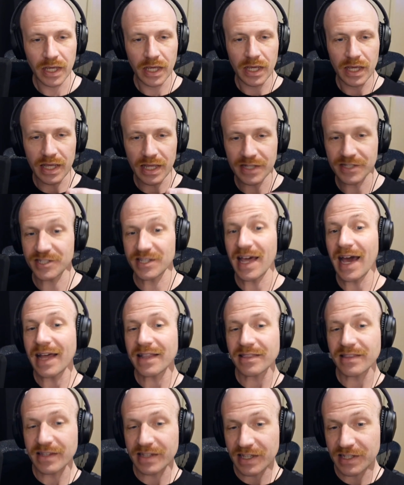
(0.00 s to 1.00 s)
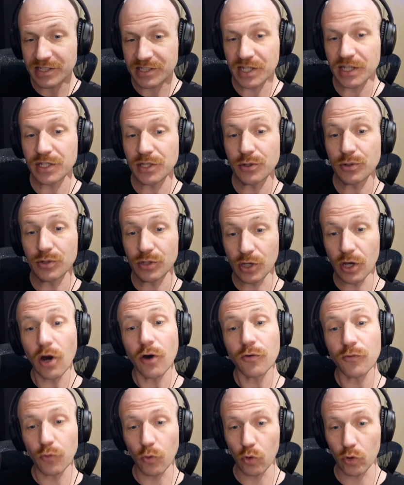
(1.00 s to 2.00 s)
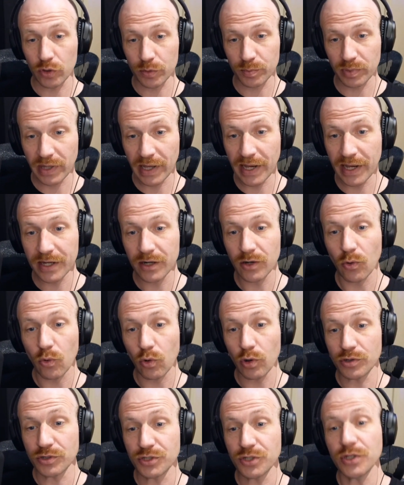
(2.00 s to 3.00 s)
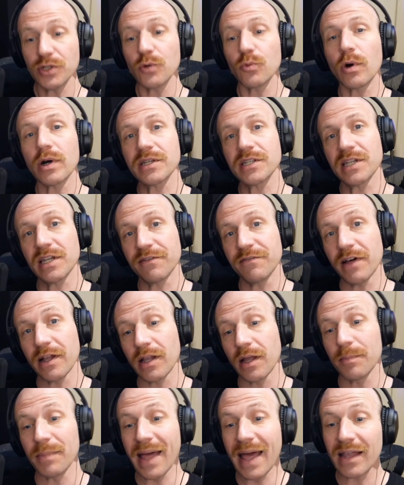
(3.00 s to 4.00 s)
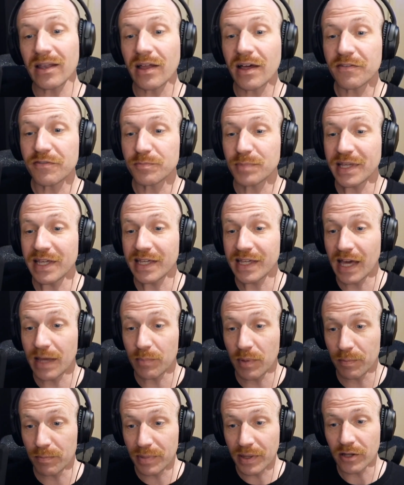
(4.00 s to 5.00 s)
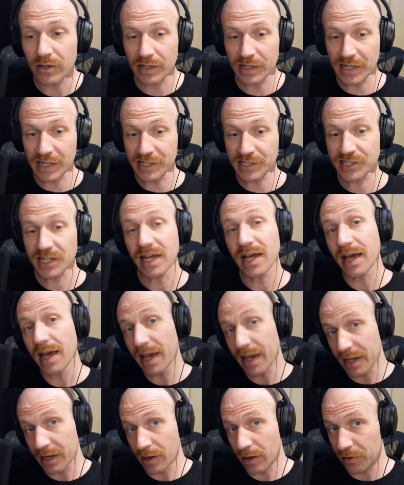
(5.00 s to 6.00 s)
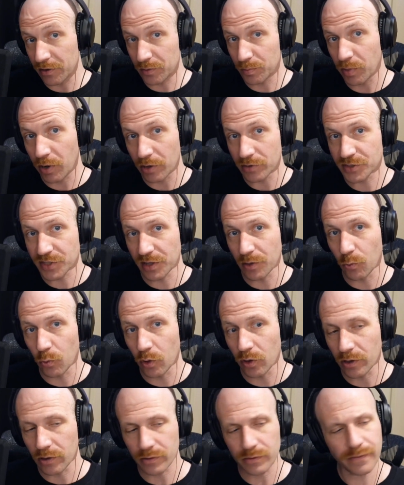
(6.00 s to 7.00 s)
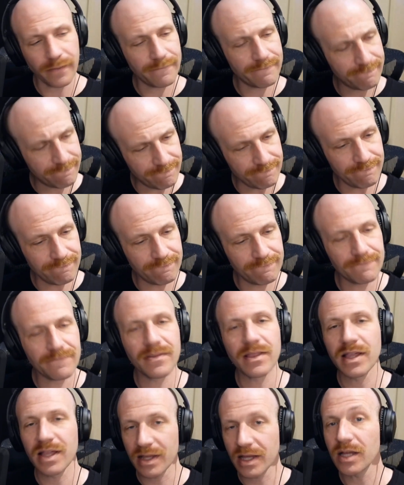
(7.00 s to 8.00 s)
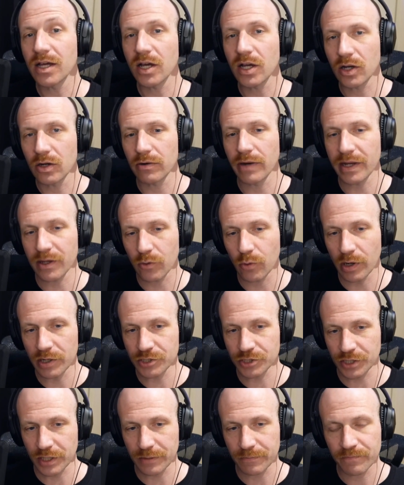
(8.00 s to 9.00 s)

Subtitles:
Is that the continued go-forward plan, or do you want to develop LFP capabilities in other parts of the world? Great question.